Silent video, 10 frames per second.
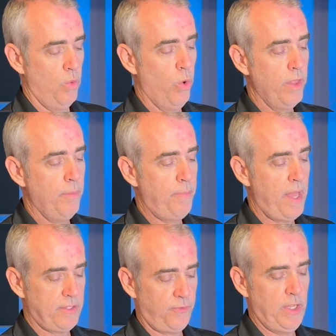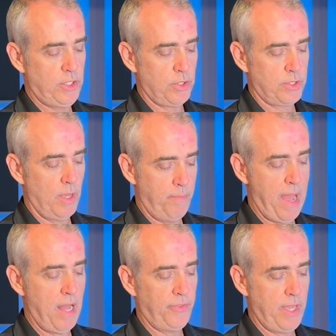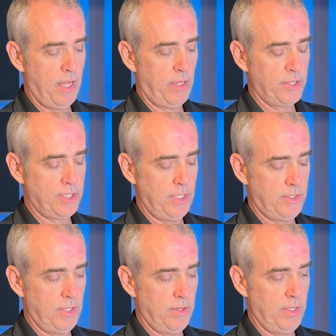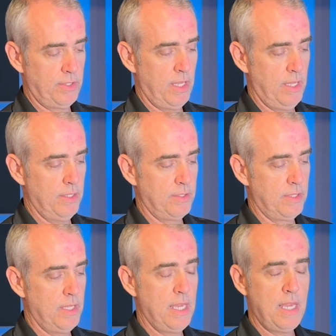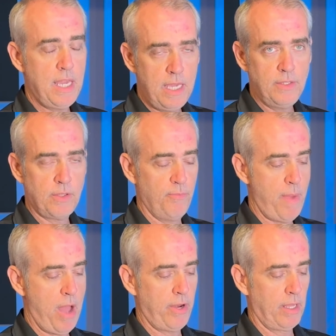One of the best features about the LRC series is the ease of mounting.